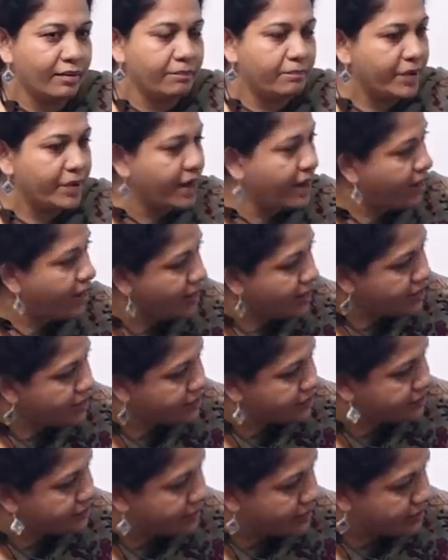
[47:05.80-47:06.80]

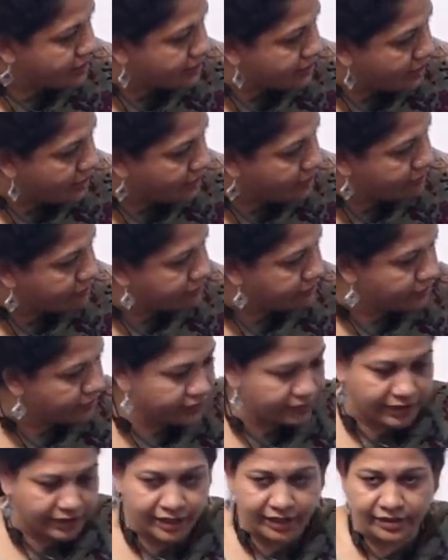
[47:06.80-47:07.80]
behind that colorful
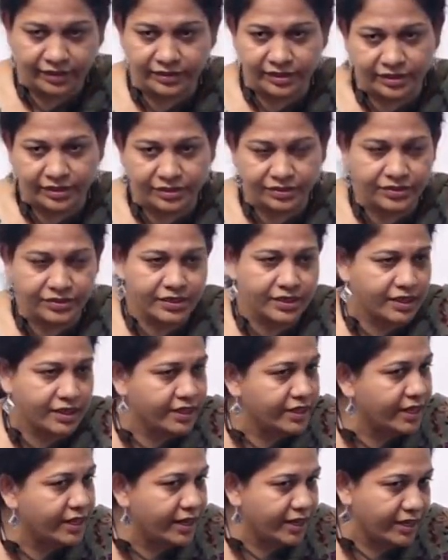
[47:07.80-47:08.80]
thing that you see
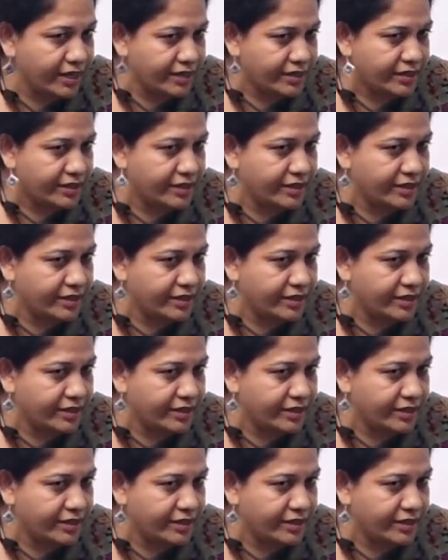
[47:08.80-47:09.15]
there,